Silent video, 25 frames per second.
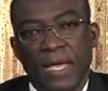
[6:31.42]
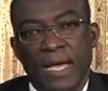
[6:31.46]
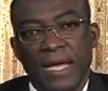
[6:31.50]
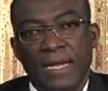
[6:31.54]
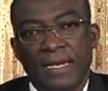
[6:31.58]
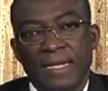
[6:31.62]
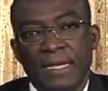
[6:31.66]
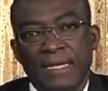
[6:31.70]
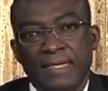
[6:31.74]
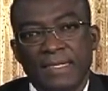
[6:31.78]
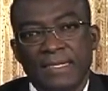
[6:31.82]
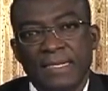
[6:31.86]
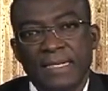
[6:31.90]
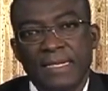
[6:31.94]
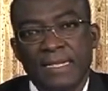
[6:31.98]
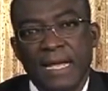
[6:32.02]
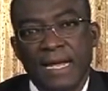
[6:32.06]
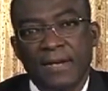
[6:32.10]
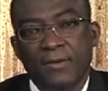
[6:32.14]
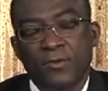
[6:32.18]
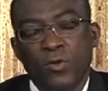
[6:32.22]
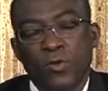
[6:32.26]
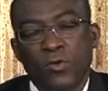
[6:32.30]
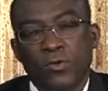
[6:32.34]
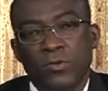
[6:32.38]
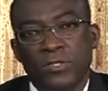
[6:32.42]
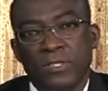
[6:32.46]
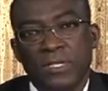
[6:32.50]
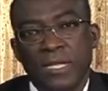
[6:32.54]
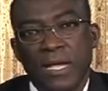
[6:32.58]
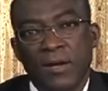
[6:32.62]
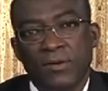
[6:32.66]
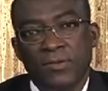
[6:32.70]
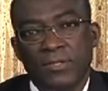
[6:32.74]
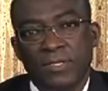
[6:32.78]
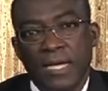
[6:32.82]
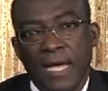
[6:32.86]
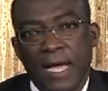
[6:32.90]
And they see that those
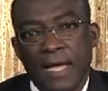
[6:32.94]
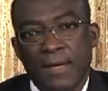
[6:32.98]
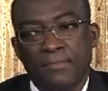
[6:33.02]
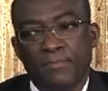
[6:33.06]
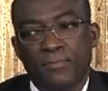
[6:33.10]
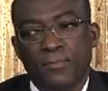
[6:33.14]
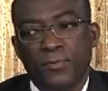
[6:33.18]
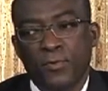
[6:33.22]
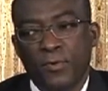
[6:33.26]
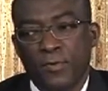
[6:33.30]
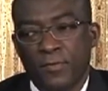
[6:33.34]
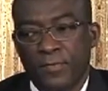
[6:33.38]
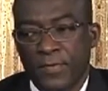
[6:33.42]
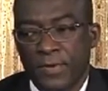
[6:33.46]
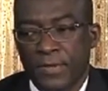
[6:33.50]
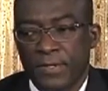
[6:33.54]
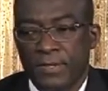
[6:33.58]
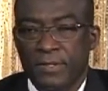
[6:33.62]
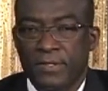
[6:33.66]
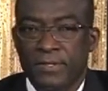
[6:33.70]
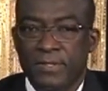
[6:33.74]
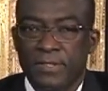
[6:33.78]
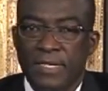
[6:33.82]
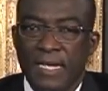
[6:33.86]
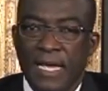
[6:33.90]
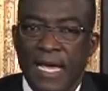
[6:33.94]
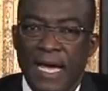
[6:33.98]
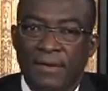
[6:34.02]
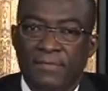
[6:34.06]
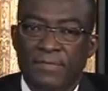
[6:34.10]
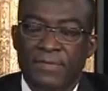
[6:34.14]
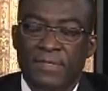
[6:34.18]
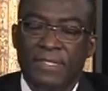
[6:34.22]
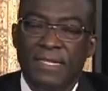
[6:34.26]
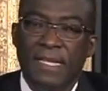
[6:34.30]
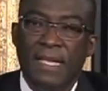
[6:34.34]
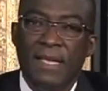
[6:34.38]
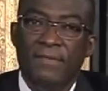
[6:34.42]
towns are improving. They
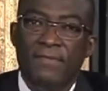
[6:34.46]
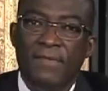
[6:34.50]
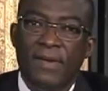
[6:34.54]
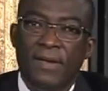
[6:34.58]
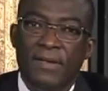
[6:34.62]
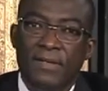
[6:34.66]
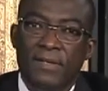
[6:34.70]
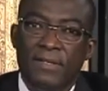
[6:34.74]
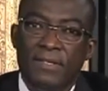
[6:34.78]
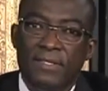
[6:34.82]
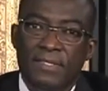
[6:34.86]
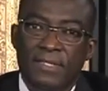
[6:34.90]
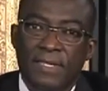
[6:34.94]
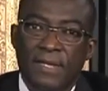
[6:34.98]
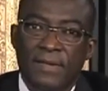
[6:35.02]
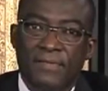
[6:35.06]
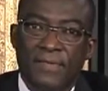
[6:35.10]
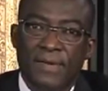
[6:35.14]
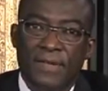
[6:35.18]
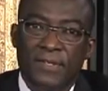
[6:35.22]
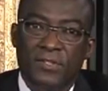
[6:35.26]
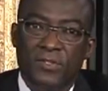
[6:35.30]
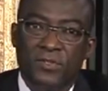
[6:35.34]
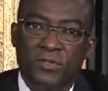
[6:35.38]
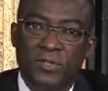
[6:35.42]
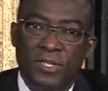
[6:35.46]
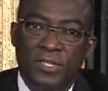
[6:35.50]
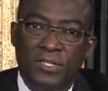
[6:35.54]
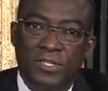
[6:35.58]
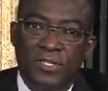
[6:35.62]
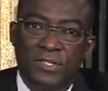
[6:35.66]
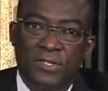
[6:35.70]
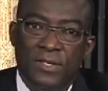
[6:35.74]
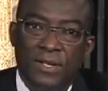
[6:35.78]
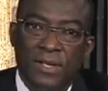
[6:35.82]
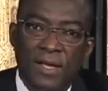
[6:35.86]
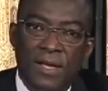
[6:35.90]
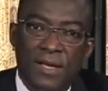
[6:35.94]
have safer
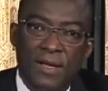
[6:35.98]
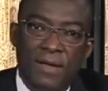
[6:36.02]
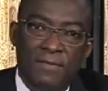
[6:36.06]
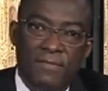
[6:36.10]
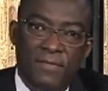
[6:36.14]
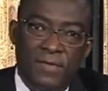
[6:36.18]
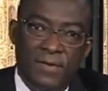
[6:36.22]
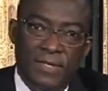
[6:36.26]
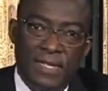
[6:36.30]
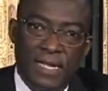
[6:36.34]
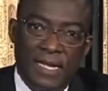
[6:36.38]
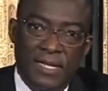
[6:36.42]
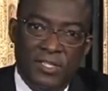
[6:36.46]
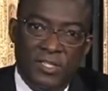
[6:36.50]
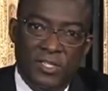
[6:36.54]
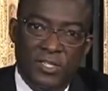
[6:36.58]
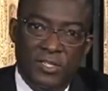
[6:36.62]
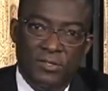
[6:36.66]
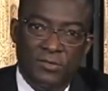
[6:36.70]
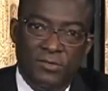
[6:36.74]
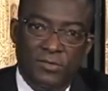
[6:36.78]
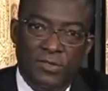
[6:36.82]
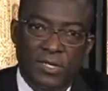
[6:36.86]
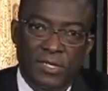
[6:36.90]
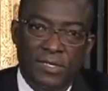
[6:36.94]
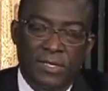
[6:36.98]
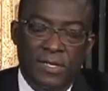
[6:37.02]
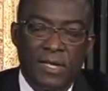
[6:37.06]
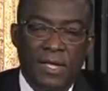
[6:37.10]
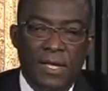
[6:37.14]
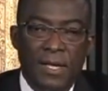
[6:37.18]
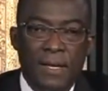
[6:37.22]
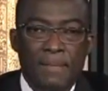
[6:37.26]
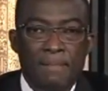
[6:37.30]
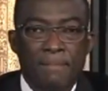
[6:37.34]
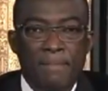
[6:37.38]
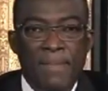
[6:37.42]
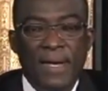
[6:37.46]
streets for their children,
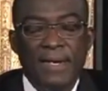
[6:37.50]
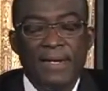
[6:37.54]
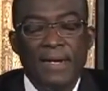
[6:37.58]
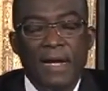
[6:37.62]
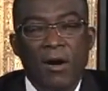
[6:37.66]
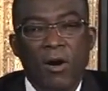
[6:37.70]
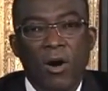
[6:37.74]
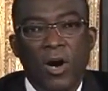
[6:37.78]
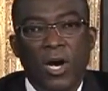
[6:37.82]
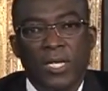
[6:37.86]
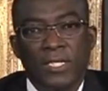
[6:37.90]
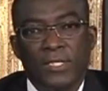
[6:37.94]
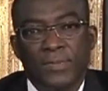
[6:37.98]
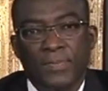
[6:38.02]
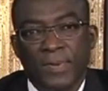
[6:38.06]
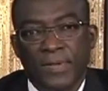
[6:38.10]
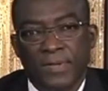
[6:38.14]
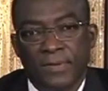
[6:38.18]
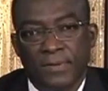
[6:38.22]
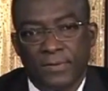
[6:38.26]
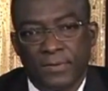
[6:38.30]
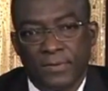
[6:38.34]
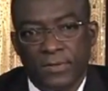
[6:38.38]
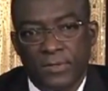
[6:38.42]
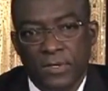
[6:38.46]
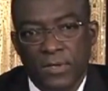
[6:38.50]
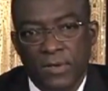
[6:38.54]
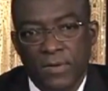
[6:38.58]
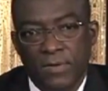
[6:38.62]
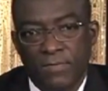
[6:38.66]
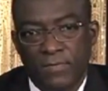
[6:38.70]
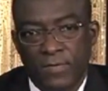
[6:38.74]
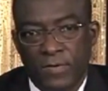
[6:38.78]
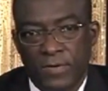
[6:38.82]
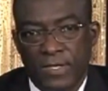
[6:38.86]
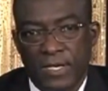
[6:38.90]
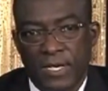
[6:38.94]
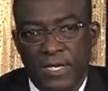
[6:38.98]
better hospitals
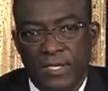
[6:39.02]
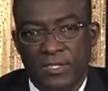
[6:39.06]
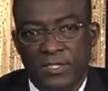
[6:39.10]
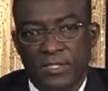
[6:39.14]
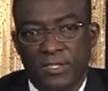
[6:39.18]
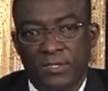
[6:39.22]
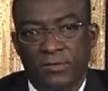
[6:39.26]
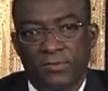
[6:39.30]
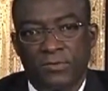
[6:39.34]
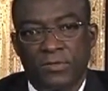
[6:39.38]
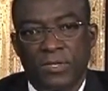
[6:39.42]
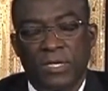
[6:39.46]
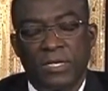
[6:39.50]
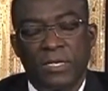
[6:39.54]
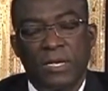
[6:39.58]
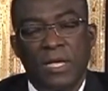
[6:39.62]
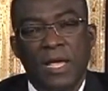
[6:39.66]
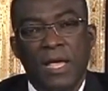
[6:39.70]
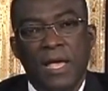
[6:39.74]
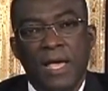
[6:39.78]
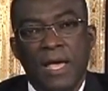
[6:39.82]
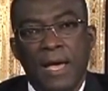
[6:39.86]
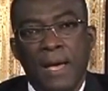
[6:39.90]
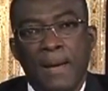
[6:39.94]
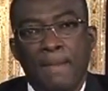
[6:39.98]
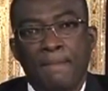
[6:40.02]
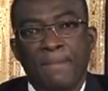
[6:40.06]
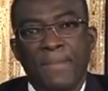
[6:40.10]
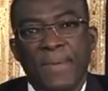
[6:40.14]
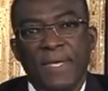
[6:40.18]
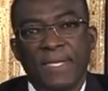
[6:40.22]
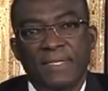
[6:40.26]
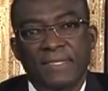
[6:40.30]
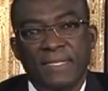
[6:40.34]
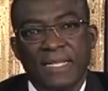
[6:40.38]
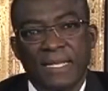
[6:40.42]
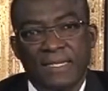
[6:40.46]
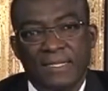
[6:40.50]
for their children, and
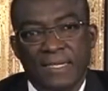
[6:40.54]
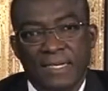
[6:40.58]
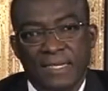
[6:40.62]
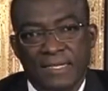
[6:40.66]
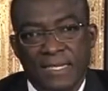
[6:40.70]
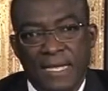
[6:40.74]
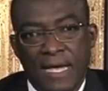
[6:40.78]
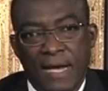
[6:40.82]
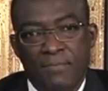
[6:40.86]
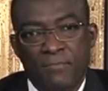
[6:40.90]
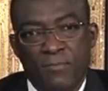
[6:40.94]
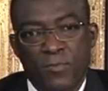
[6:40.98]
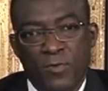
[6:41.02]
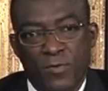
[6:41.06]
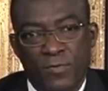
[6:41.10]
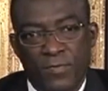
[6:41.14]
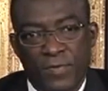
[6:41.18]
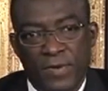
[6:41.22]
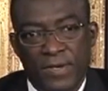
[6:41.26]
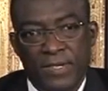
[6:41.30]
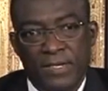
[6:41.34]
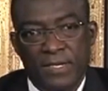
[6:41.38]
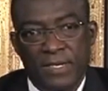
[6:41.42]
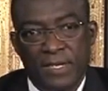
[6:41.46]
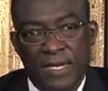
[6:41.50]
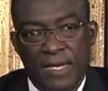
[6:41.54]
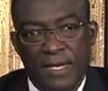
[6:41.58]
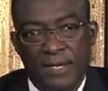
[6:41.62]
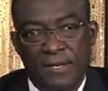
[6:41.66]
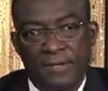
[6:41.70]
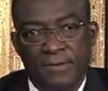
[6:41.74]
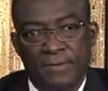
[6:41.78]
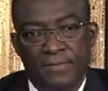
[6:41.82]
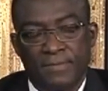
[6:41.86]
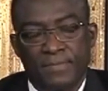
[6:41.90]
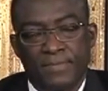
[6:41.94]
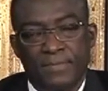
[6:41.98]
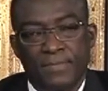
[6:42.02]
businesses are moving
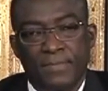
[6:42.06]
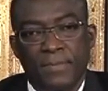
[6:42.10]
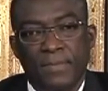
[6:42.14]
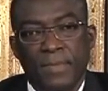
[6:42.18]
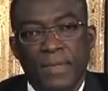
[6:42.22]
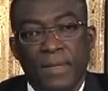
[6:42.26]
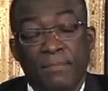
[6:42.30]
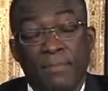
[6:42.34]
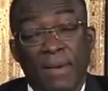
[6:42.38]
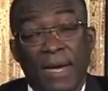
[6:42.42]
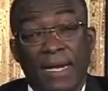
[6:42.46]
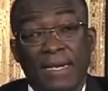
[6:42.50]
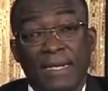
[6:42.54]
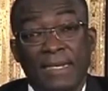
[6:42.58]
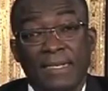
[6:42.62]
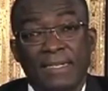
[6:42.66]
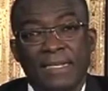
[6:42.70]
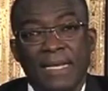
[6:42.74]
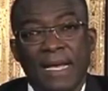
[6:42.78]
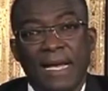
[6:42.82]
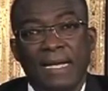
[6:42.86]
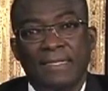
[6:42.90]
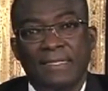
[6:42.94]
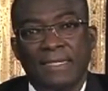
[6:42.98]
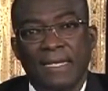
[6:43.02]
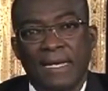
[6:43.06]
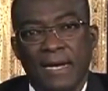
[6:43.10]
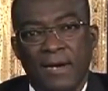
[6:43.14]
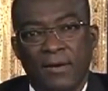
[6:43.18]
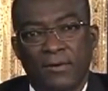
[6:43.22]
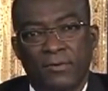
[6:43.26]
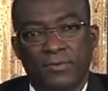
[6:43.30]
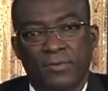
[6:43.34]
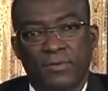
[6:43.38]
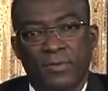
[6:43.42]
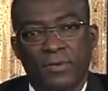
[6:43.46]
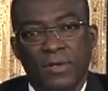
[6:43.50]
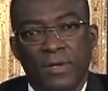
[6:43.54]
in. But in their
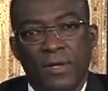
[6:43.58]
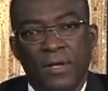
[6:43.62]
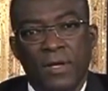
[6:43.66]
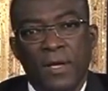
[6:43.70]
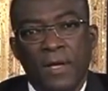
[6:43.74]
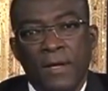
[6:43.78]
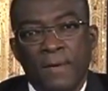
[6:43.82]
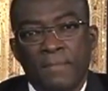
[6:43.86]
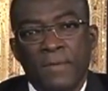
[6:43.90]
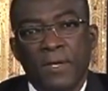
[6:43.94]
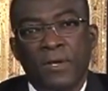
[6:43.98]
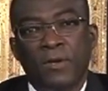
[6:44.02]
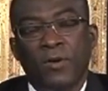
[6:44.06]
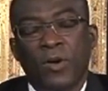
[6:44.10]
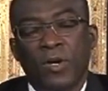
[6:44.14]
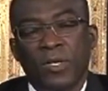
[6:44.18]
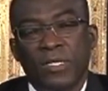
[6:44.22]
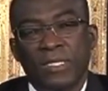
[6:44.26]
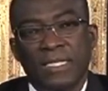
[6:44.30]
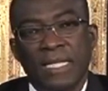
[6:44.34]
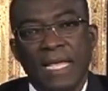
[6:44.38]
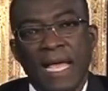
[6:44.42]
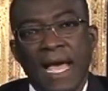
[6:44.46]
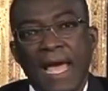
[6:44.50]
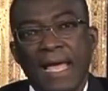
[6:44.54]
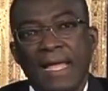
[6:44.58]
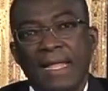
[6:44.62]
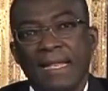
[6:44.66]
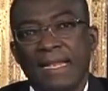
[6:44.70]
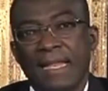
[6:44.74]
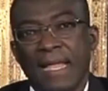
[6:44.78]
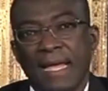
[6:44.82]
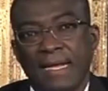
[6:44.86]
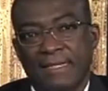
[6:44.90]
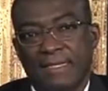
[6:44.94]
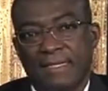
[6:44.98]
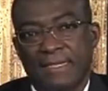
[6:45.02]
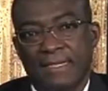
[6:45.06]
town, because they are
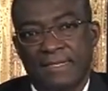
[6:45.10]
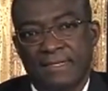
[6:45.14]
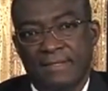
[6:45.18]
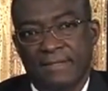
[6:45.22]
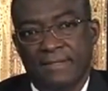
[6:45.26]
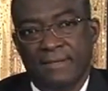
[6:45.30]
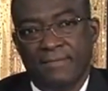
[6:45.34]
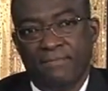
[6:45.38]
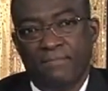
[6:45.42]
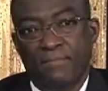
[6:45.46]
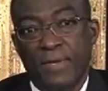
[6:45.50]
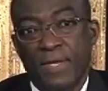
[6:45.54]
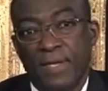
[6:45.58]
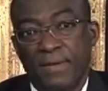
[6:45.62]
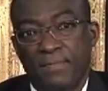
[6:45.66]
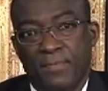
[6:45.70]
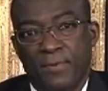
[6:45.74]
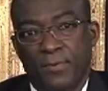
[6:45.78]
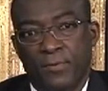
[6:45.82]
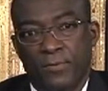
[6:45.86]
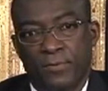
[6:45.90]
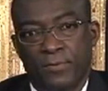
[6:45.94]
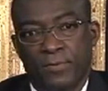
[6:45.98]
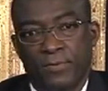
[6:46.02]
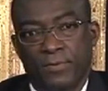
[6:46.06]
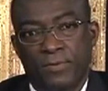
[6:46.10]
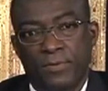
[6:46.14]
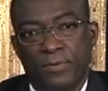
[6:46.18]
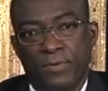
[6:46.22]
electing people